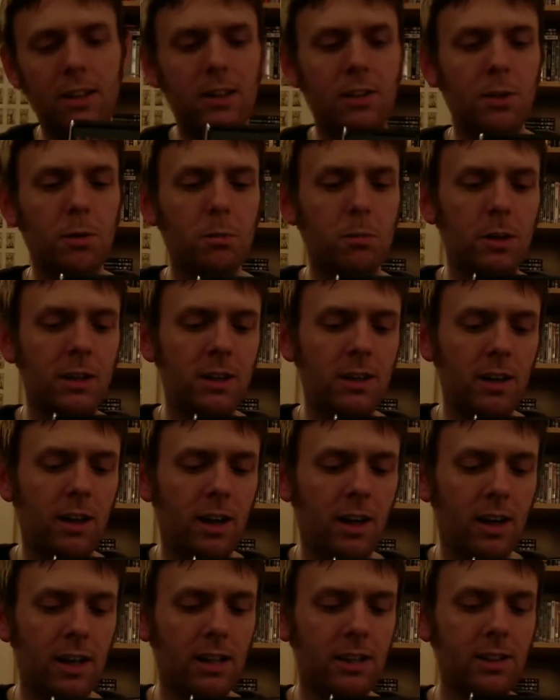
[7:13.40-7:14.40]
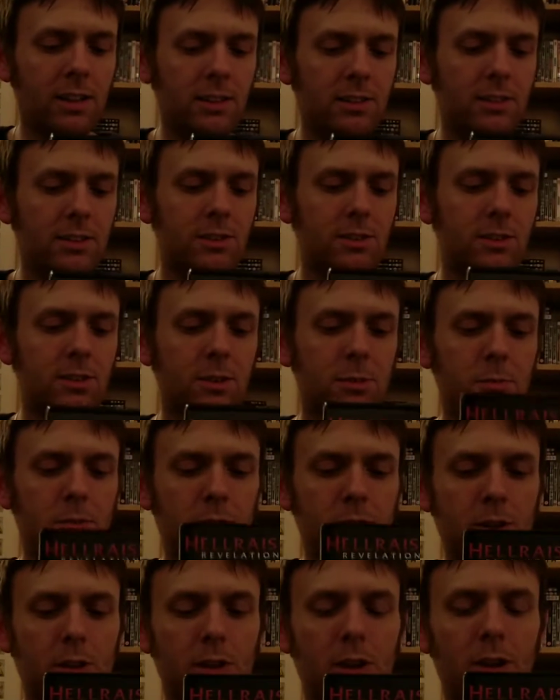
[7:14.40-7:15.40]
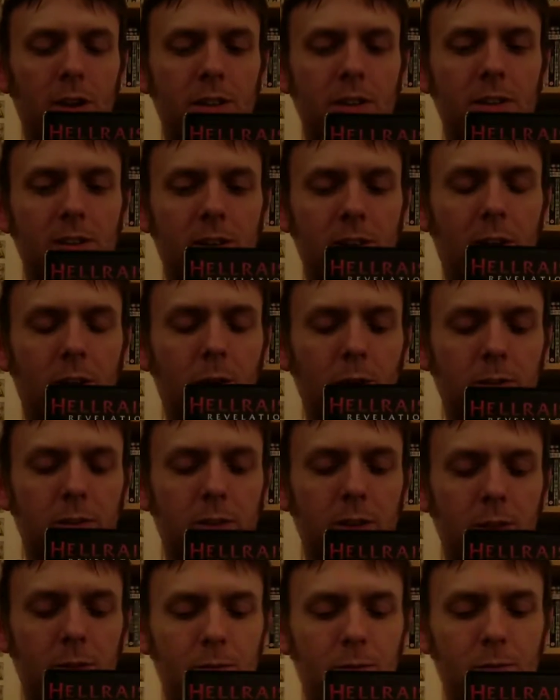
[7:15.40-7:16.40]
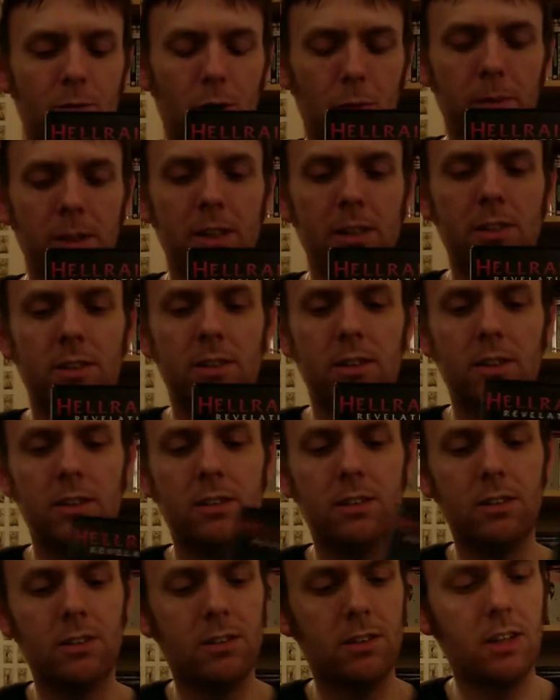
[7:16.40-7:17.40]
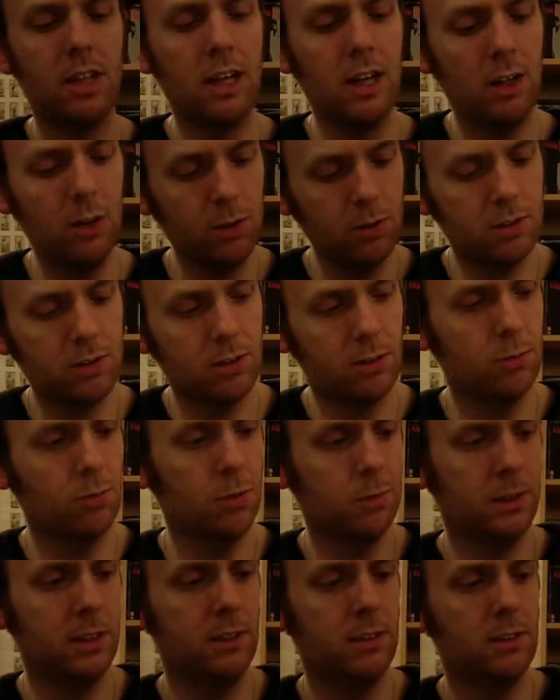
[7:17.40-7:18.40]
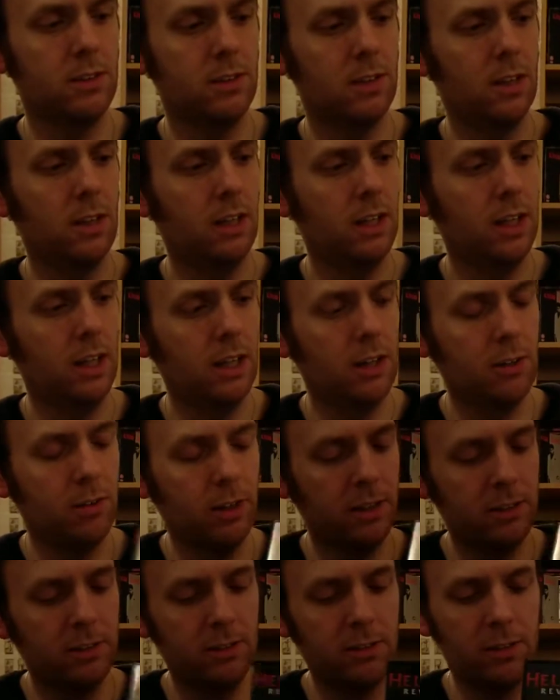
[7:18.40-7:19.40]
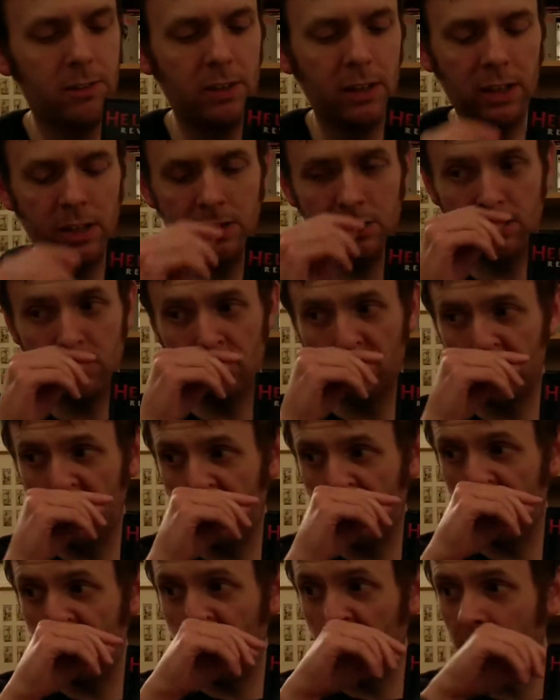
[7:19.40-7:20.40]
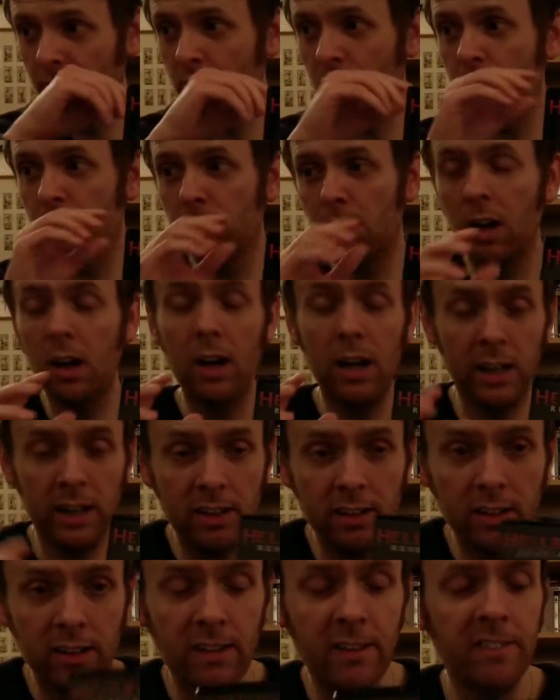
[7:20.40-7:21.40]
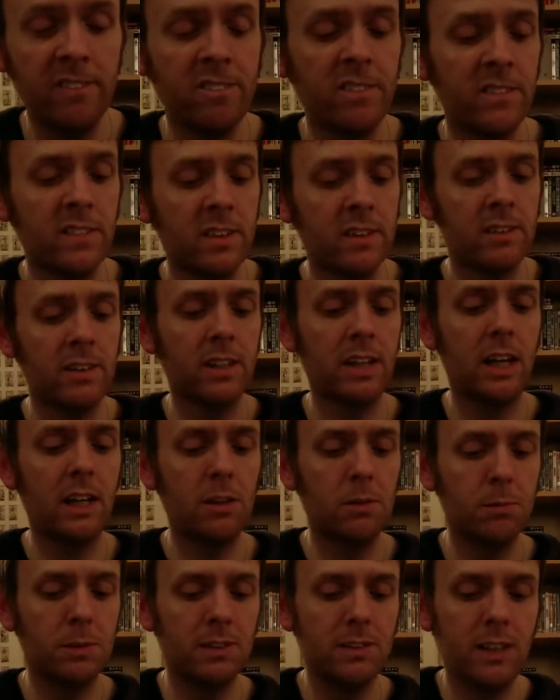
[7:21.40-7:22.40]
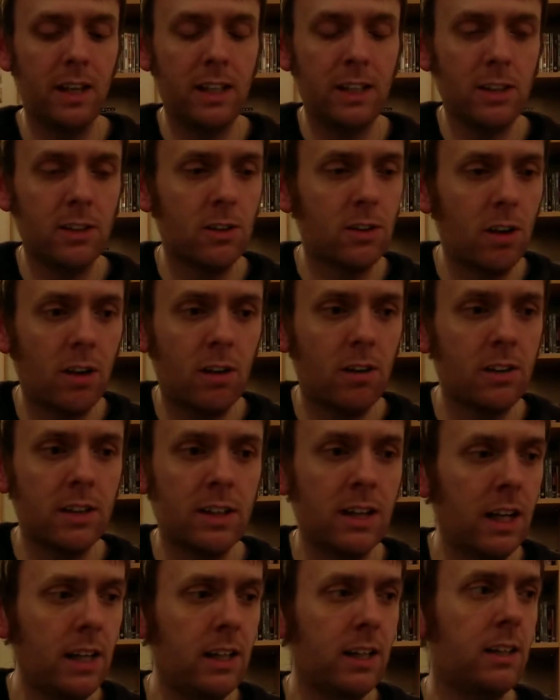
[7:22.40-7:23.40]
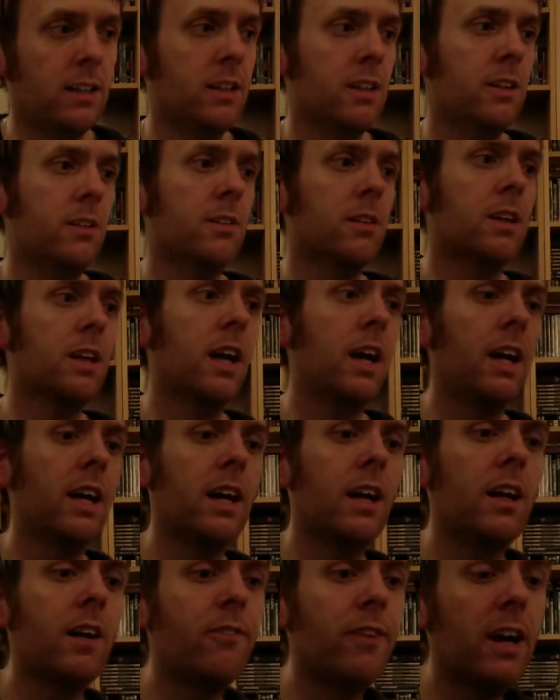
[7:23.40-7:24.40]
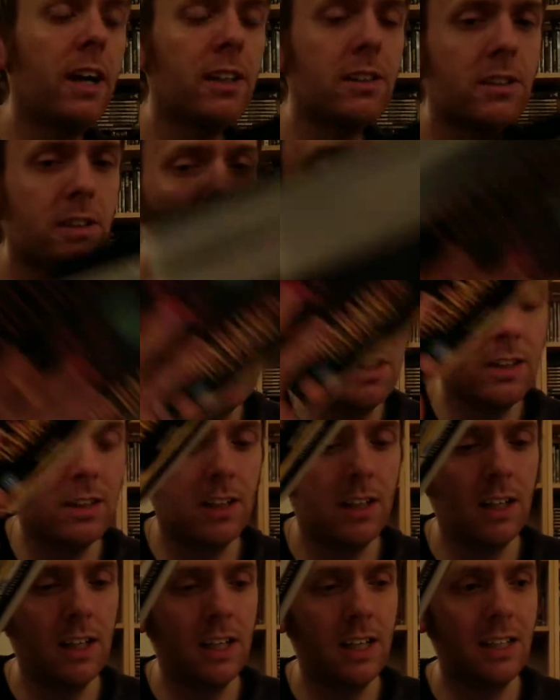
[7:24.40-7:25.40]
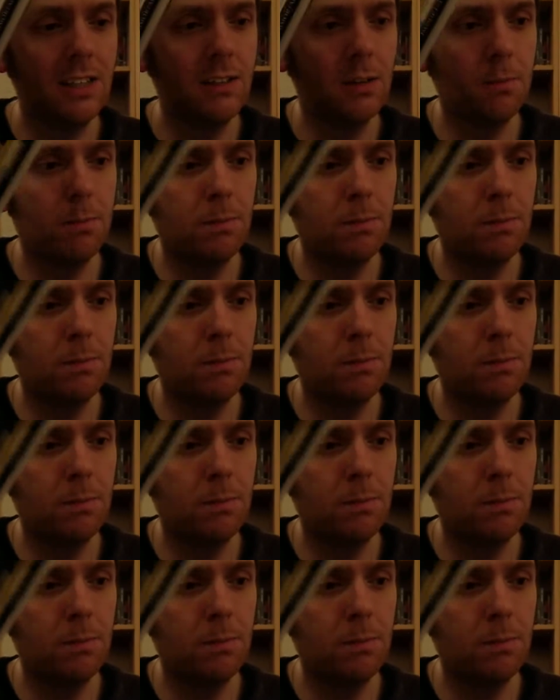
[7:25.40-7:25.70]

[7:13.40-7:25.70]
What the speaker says: number 9, this is just pure, utter rubbish. Just utter rubbish. Hellraiser Revelations, and I've tried to get number 10. You can't get it in the UK, and I've actually heard it's the